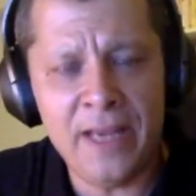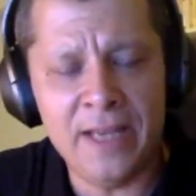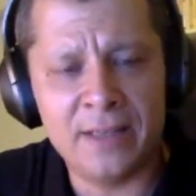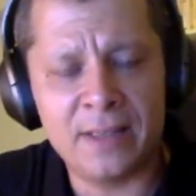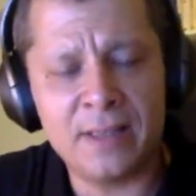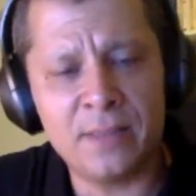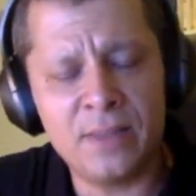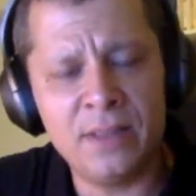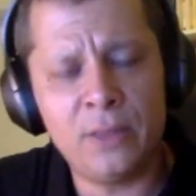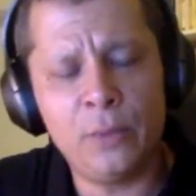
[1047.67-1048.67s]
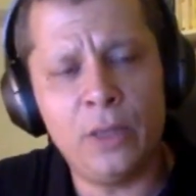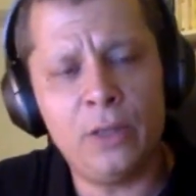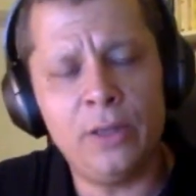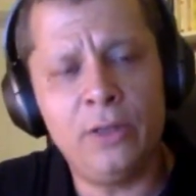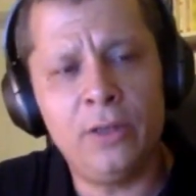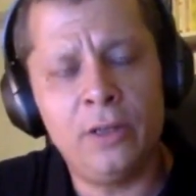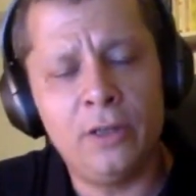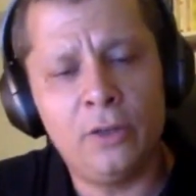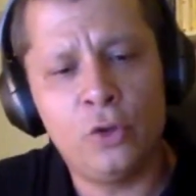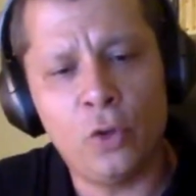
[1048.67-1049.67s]
is something that we are going
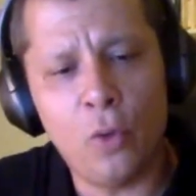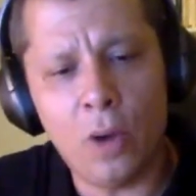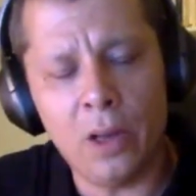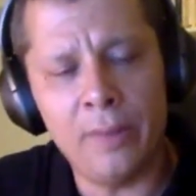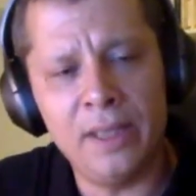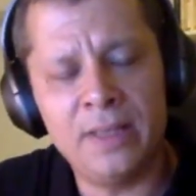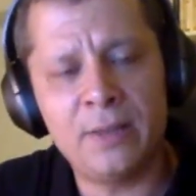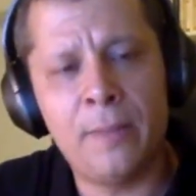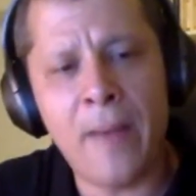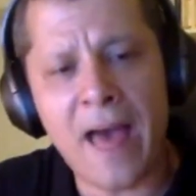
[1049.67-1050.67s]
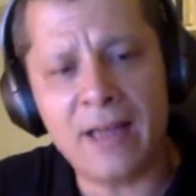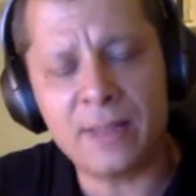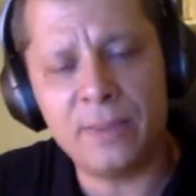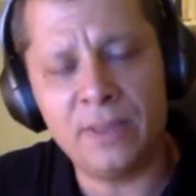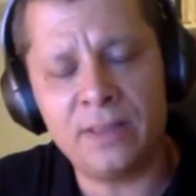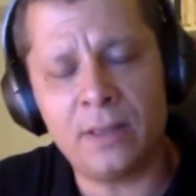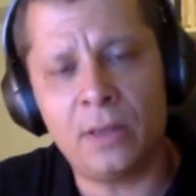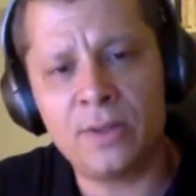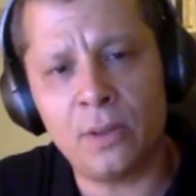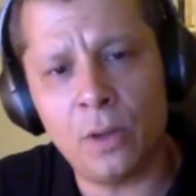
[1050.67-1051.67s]
toward. I mean, it's a path, but it's
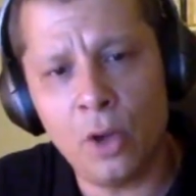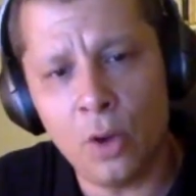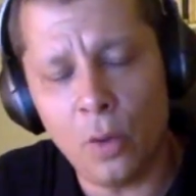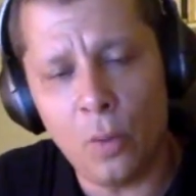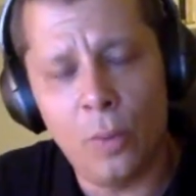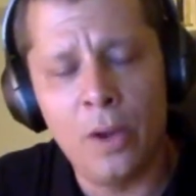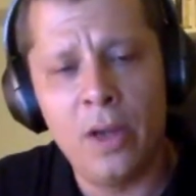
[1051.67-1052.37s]
also a goal.